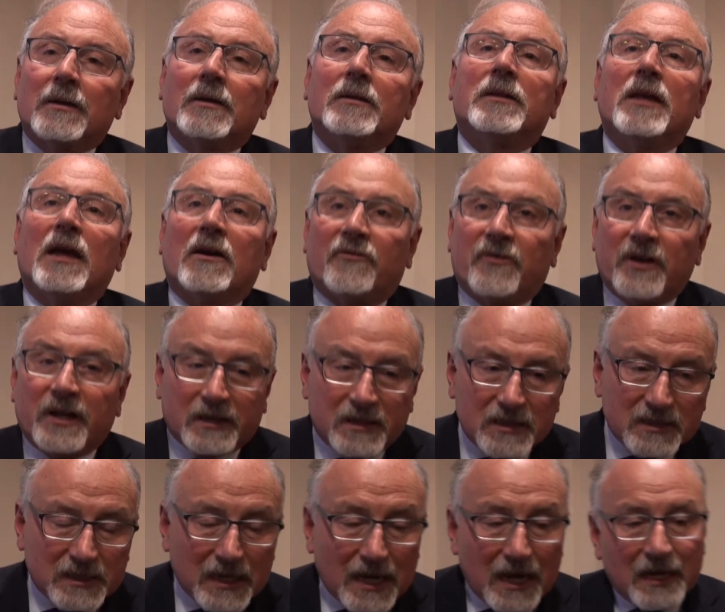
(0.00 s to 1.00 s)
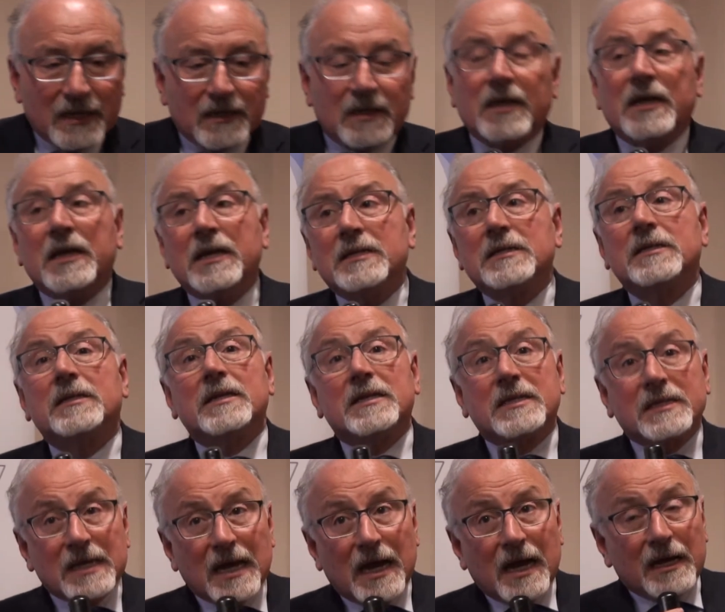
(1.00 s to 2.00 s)
Yeah. The affected side is the
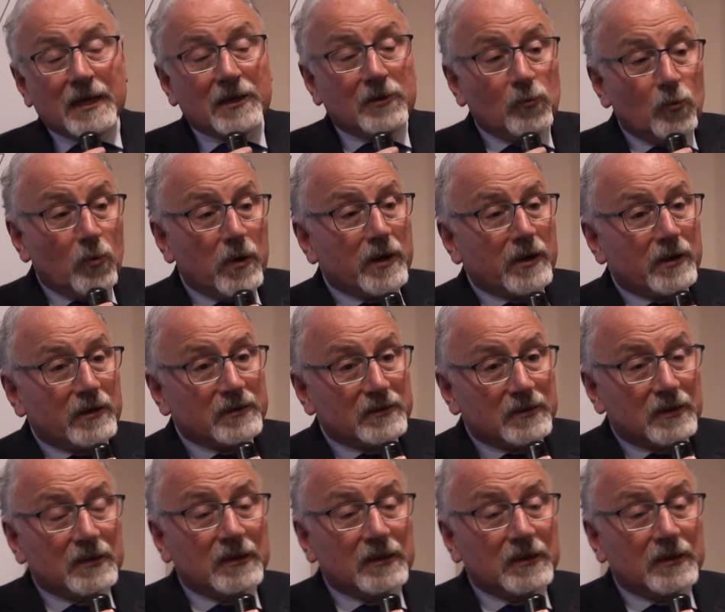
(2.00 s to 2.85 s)
side where,